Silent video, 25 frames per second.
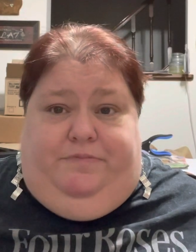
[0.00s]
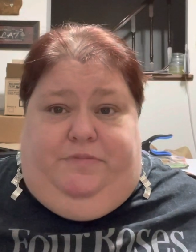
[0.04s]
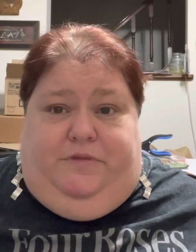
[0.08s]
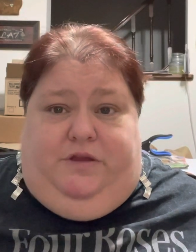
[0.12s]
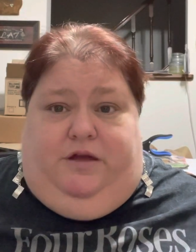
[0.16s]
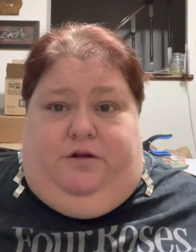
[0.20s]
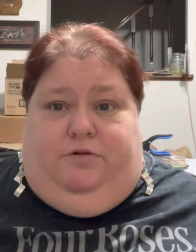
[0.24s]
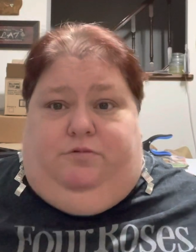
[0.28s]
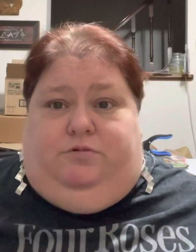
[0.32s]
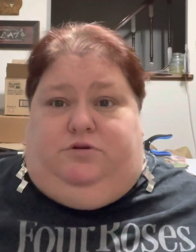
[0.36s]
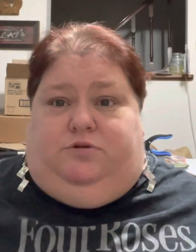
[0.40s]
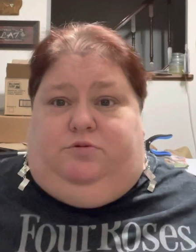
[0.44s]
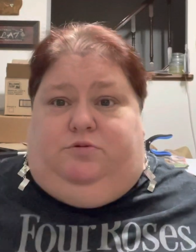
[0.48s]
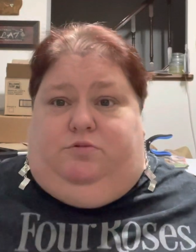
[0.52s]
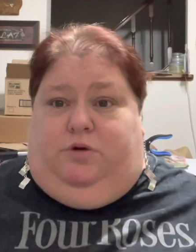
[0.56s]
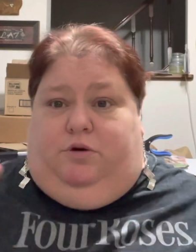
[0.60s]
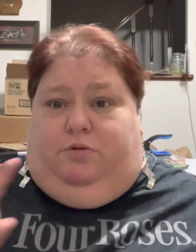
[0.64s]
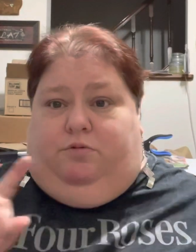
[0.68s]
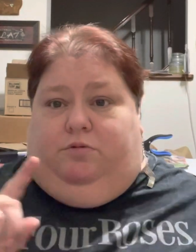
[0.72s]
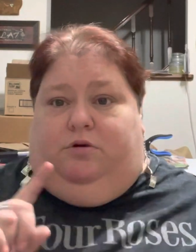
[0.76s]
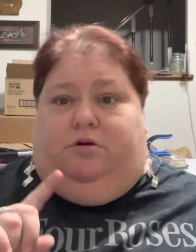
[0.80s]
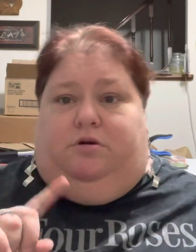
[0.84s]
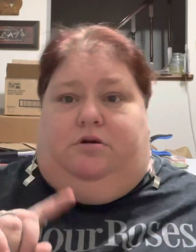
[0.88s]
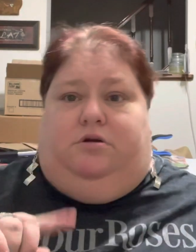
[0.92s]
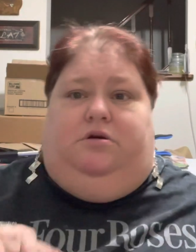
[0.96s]
and it was one
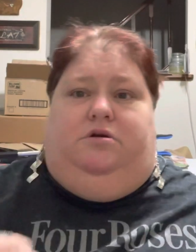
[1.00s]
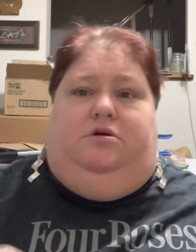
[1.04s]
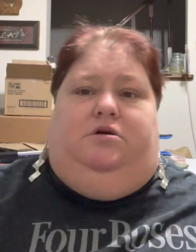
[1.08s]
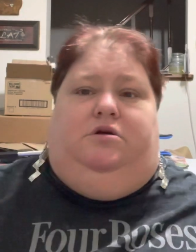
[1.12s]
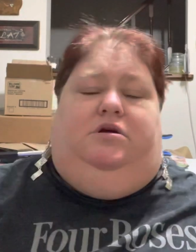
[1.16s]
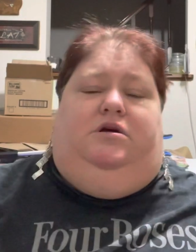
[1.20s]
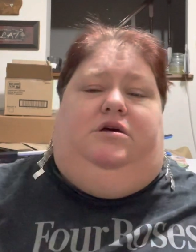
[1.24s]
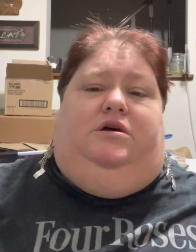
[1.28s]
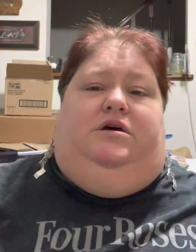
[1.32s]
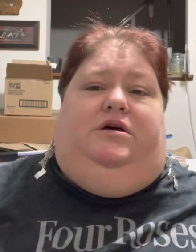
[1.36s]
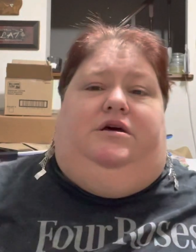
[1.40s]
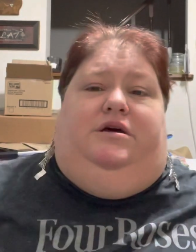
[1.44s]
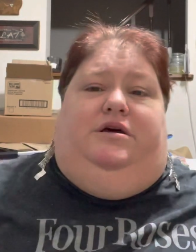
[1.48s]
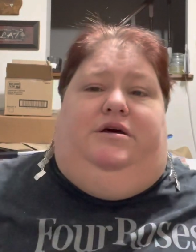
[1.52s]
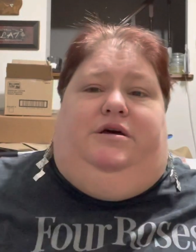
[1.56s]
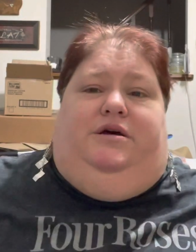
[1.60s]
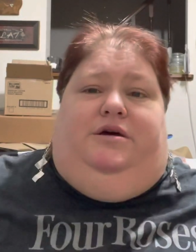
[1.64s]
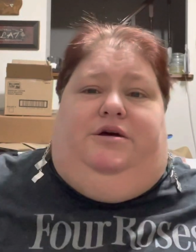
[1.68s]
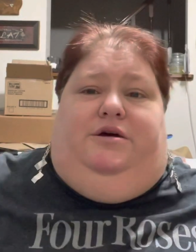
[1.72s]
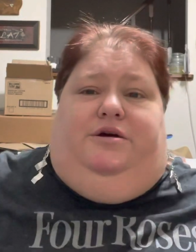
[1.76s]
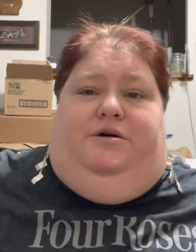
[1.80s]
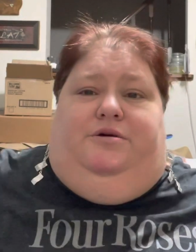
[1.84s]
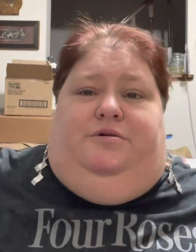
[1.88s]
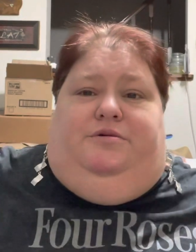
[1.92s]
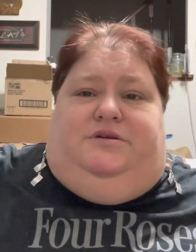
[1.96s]
word.
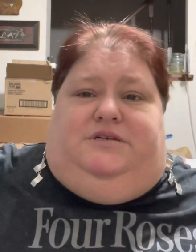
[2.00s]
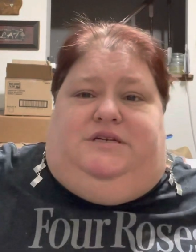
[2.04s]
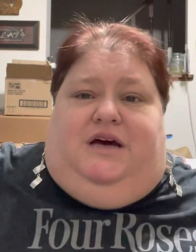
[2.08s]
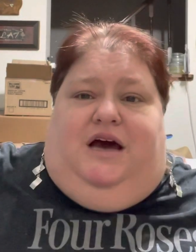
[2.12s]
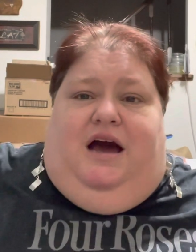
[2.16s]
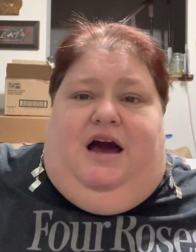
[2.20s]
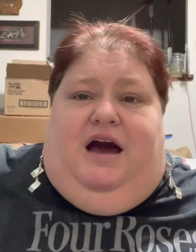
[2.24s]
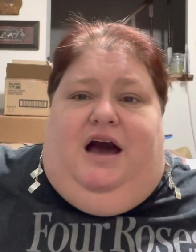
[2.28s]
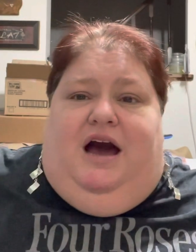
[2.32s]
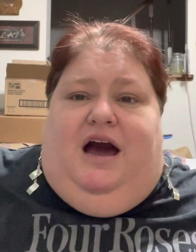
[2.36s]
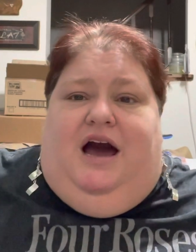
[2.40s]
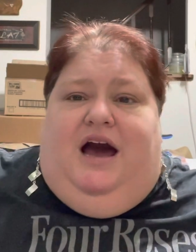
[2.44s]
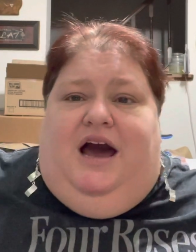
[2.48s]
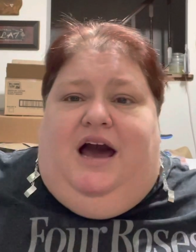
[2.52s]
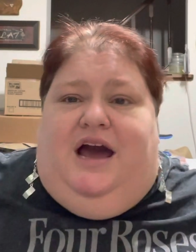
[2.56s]
It was hi.